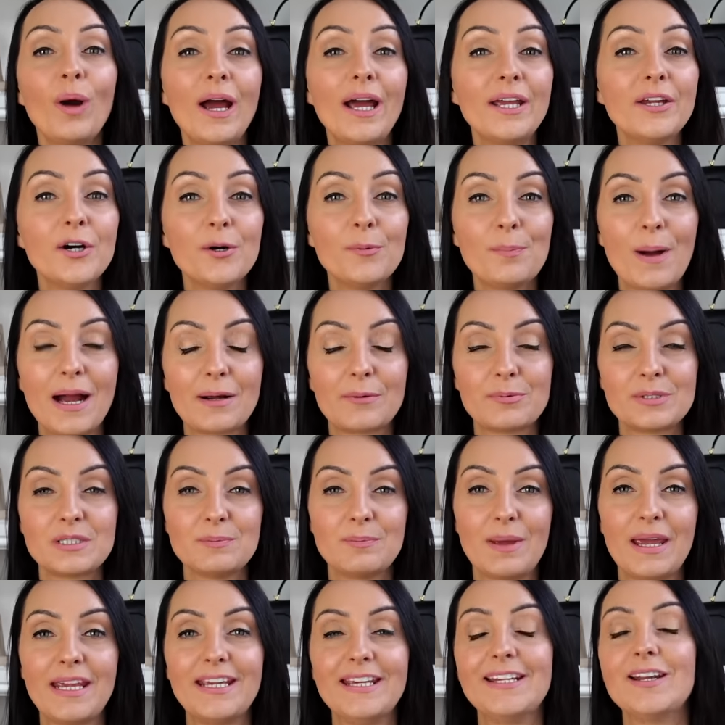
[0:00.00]
where your bag was
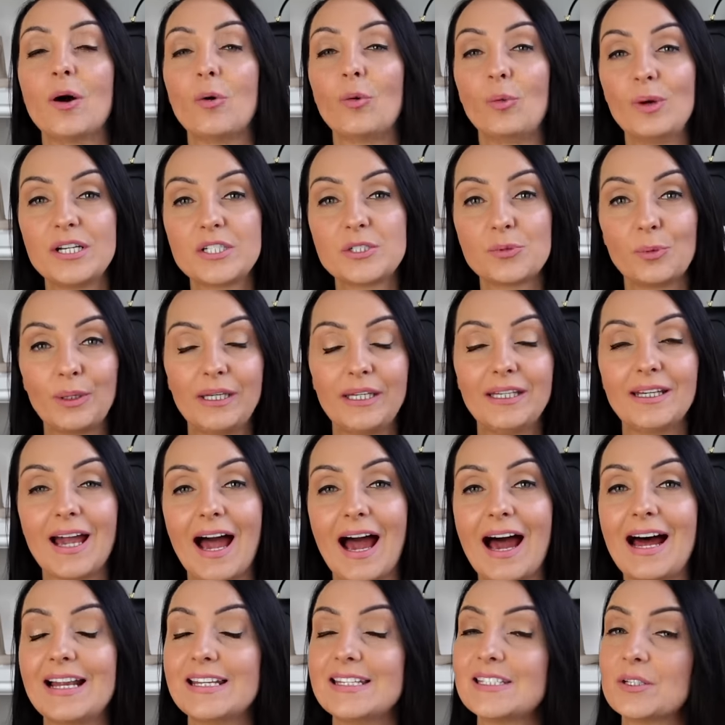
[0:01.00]
made, which week
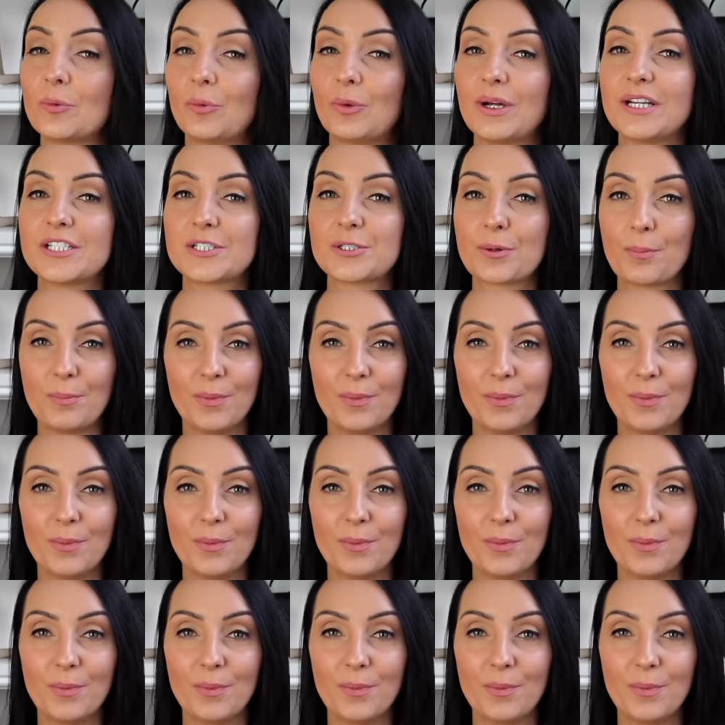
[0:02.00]
and which